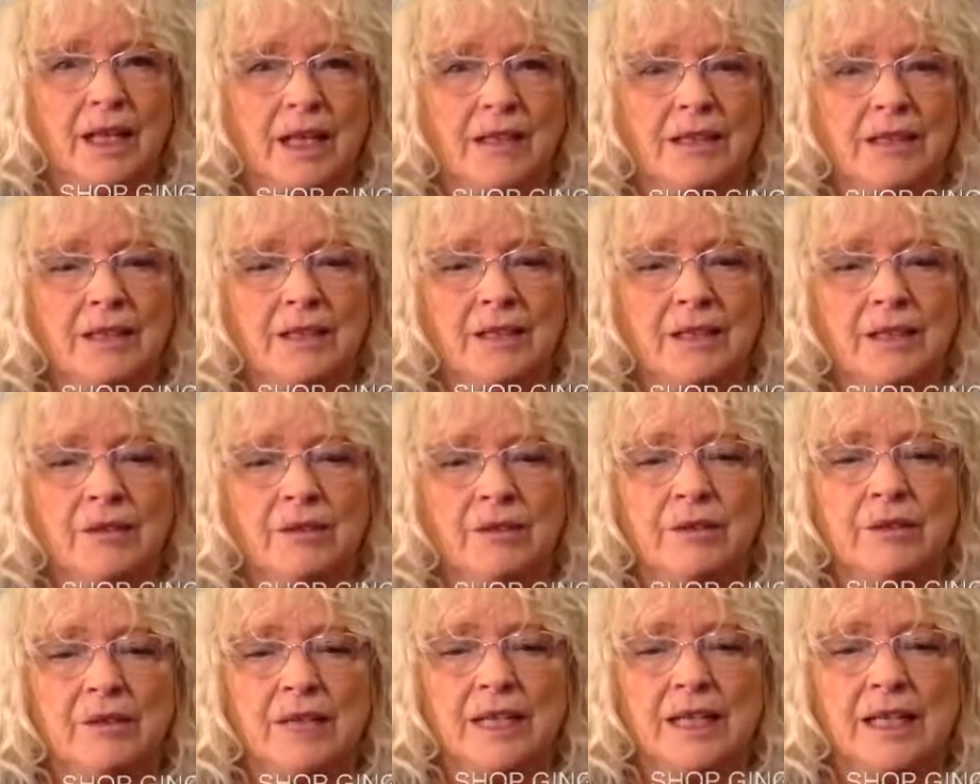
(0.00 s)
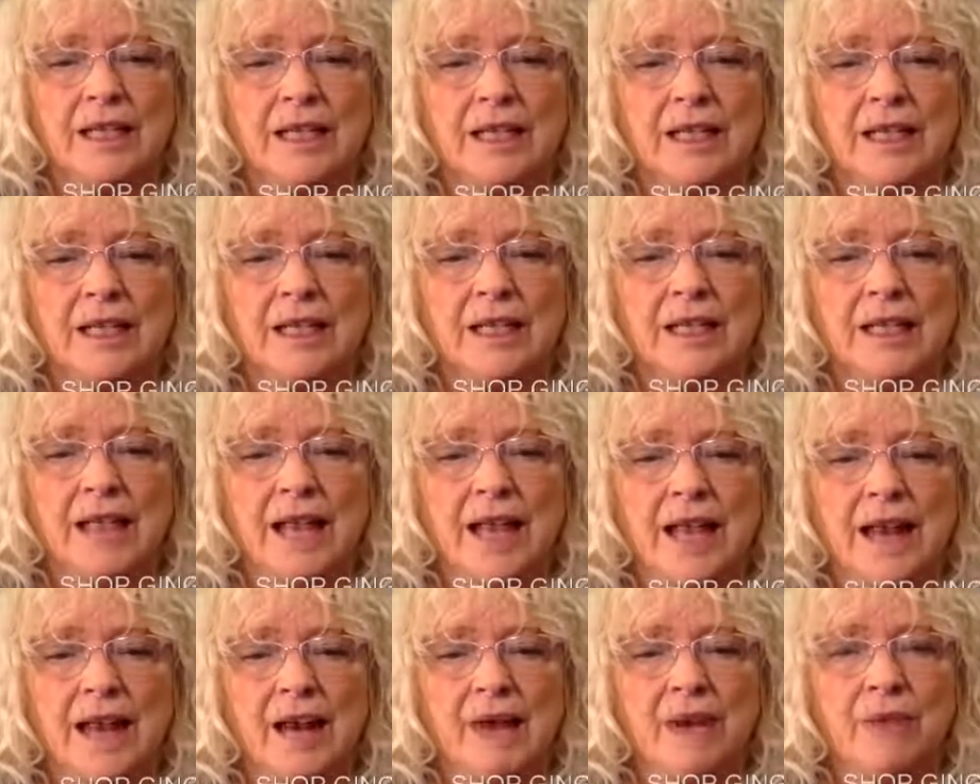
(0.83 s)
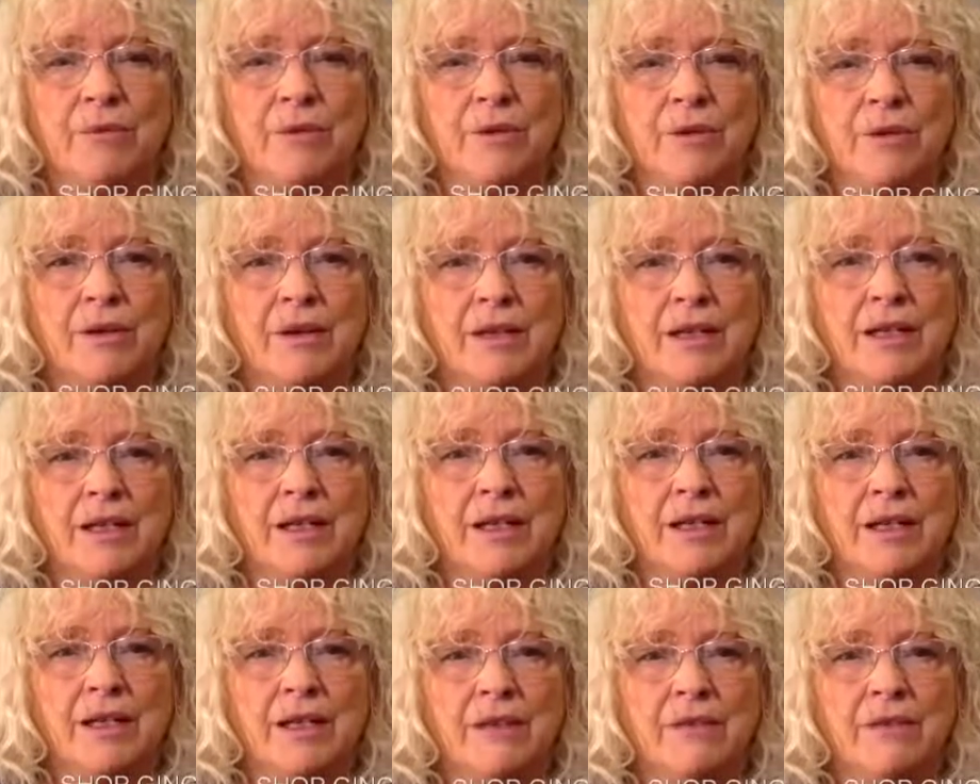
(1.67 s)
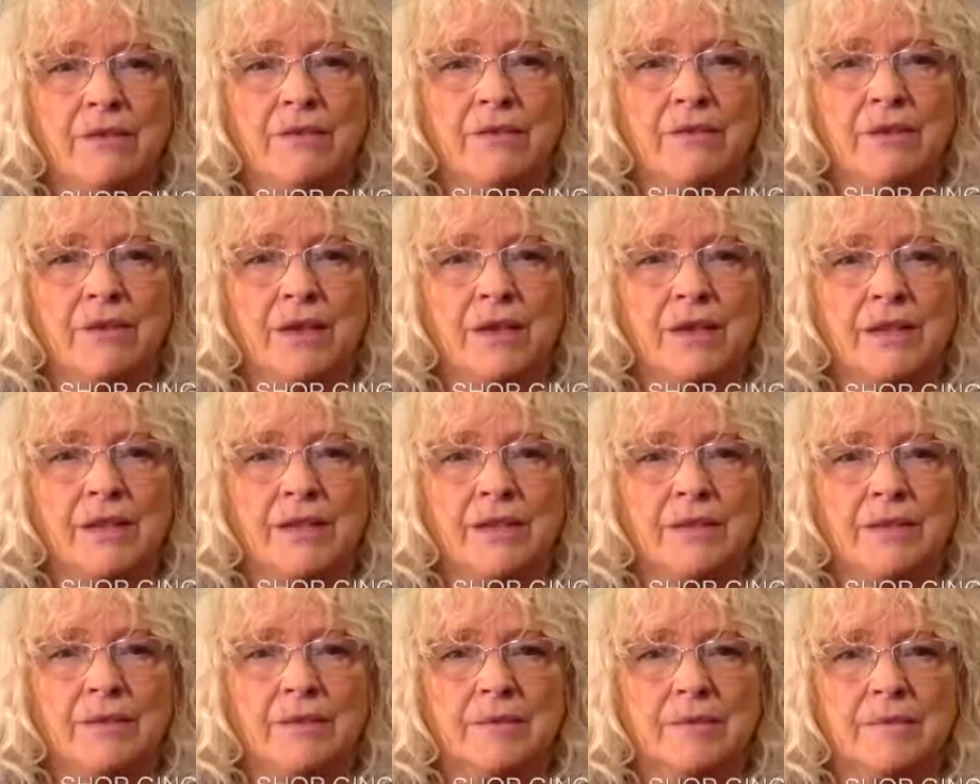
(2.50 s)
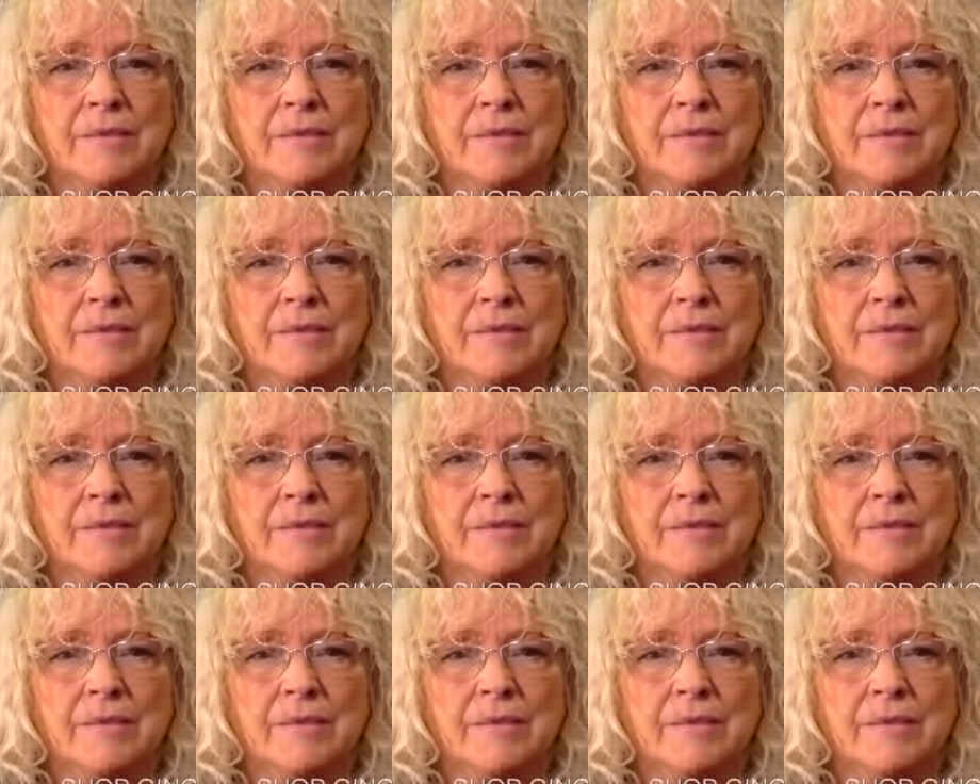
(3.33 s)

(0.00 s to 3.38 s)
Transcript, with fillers: So now we're in another phase,